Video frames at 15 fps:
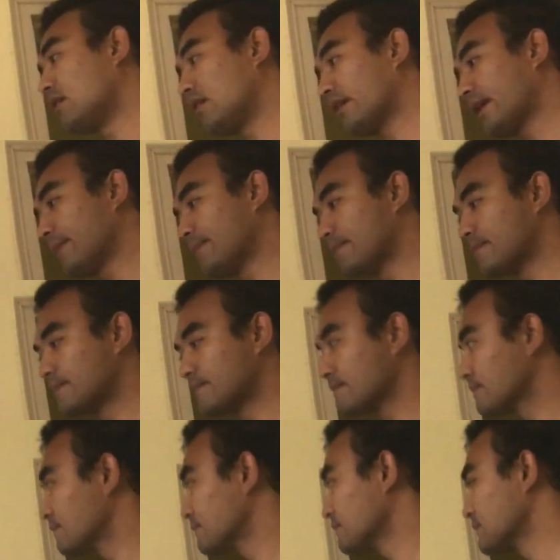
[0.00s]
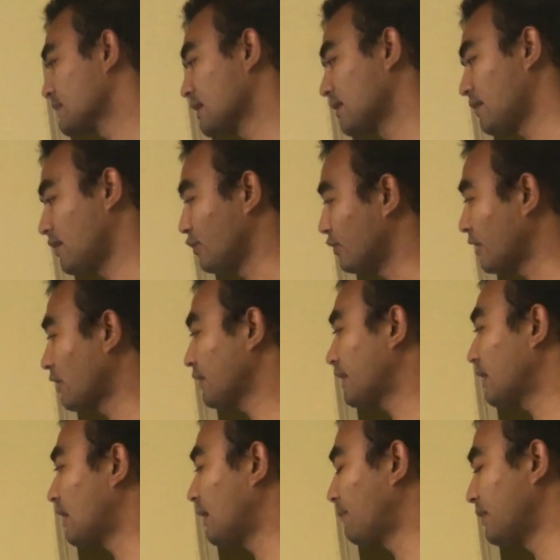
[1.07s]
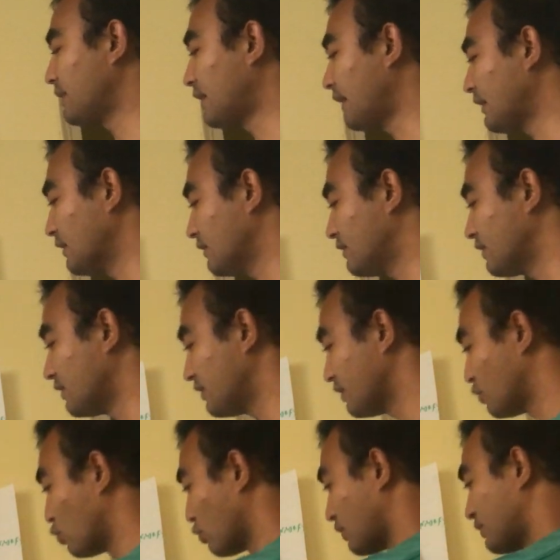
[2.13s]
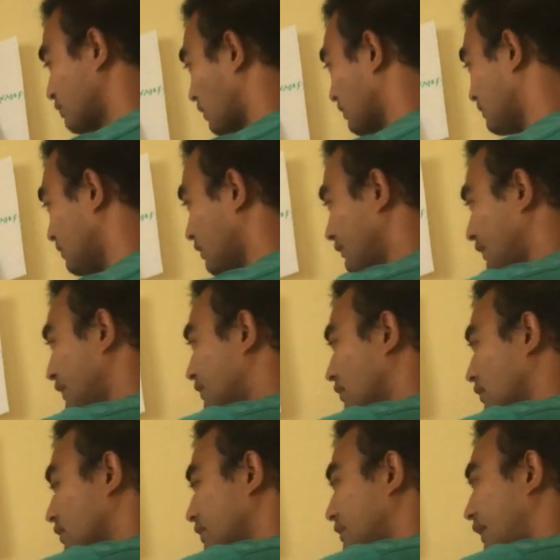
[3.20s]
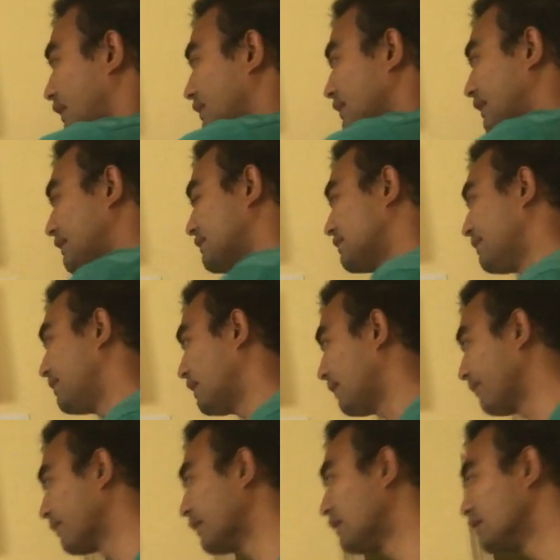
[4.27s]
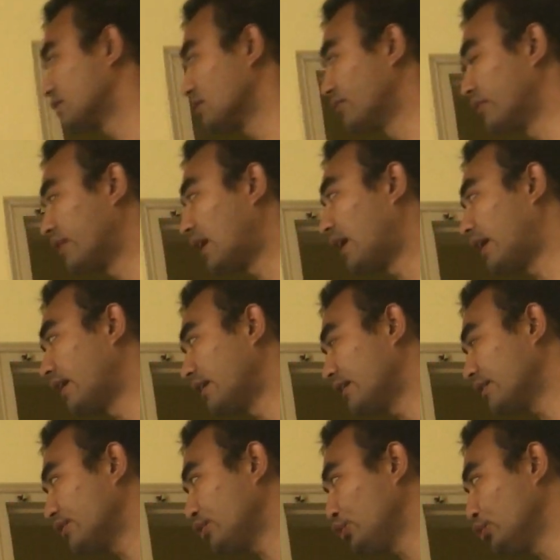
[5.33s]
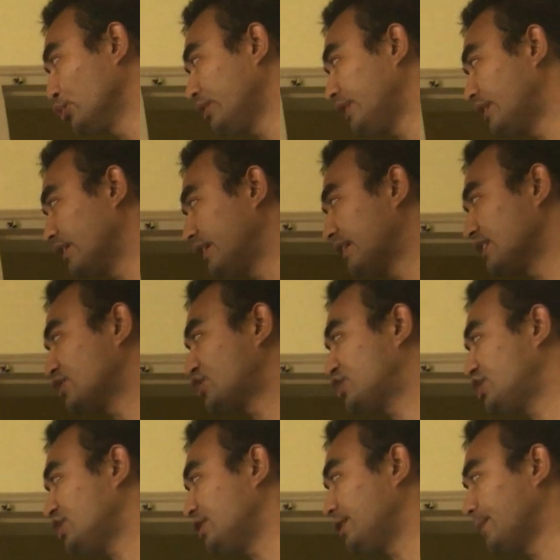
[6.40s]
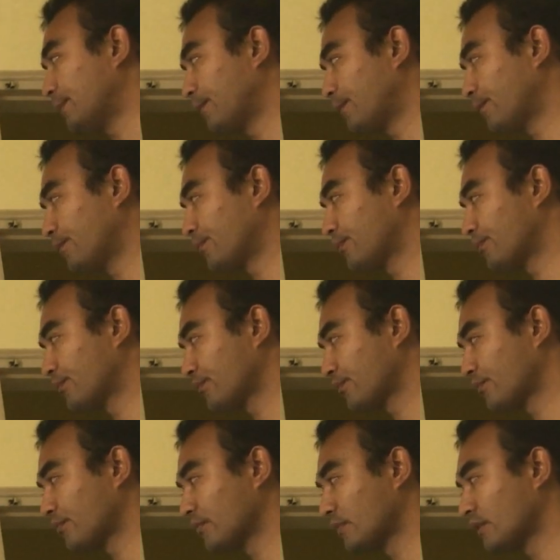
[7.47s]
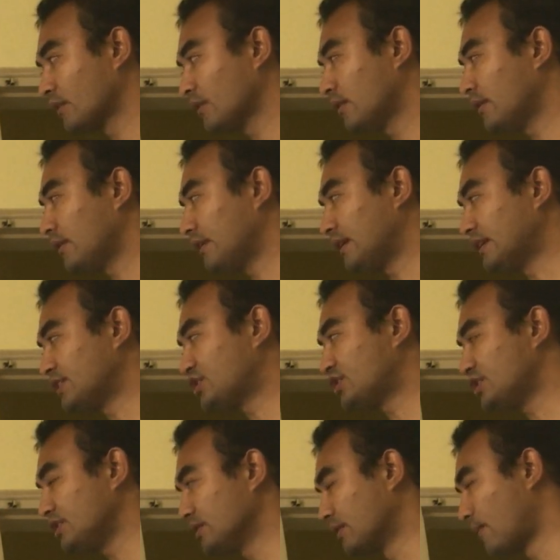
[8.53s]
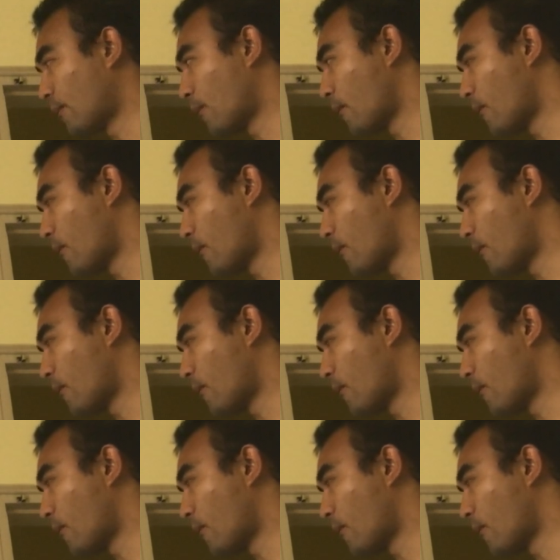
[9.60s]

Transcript: Okay? You cannot get a, but like the core structure of the internal content is similar. So for a, you need an English T. English T.